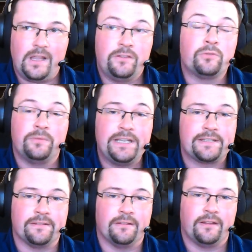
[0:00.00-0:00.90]
the
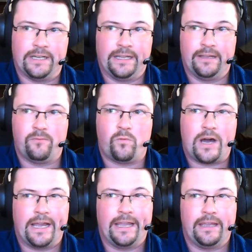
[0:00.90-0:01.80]
reason really
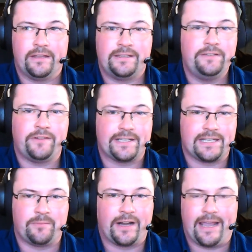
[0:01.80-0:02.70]
why DeFi
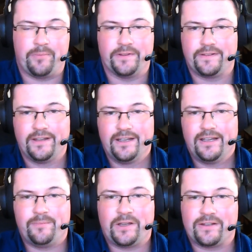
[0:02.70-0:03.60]
summer happened,
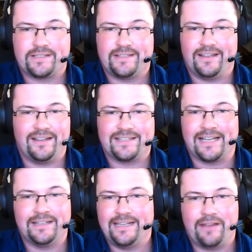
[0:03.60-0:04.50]
because
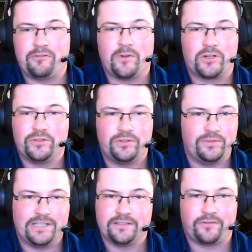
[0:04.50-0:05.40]
suddenly everyone could do
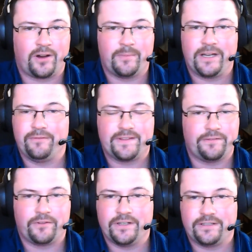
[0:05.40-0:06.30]
yield farming with
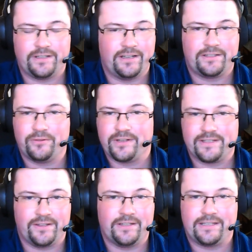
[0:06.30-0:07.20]
different
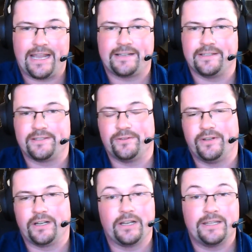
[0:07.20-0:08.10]
tokens on the DEX and so
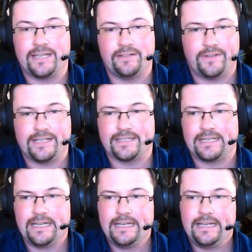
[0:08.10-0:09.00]
on and incentivize it.
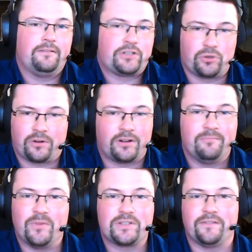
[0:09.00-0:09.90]
Sure,
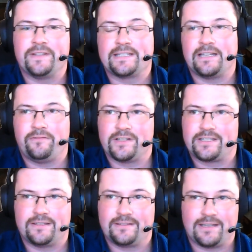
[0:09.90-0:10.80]
most of this stuff
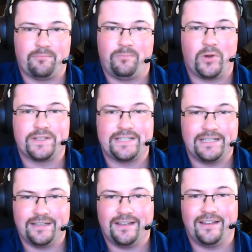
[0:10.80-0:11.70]
was some
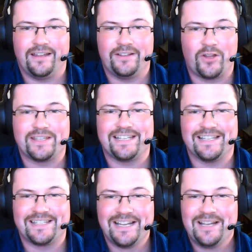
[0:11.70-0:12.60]
Ponzi
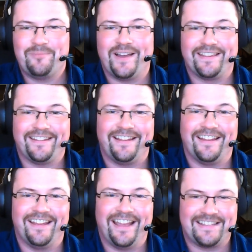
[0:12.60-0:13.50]
nonsense, but
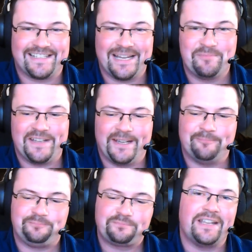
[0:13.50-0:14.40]
at the same
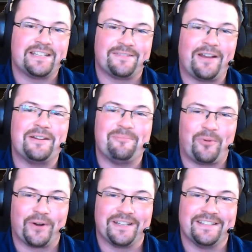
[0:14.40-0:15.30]
time, it is very
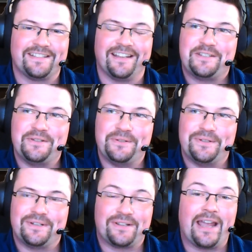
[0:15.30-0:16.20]
important
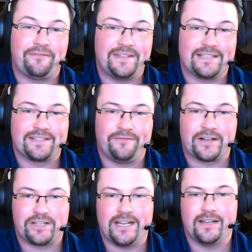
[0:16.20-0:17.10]
to have this
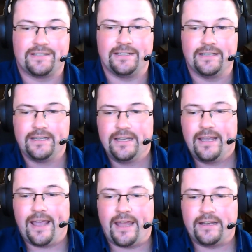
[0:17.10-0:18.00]
functionality.
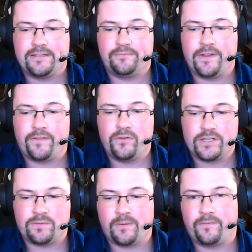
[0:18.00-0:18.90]
And with
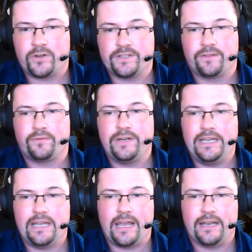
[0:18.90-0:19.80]
Uniswap version
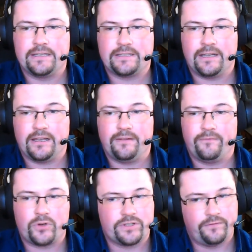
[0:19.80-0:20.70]
3 and
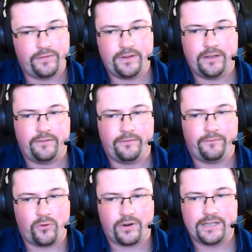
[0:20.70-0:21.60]
version
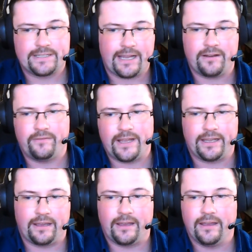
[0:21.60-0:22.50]
4 is kind of
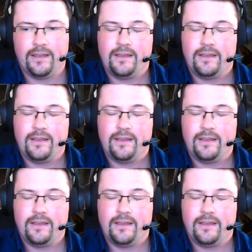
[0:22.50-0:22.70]
like a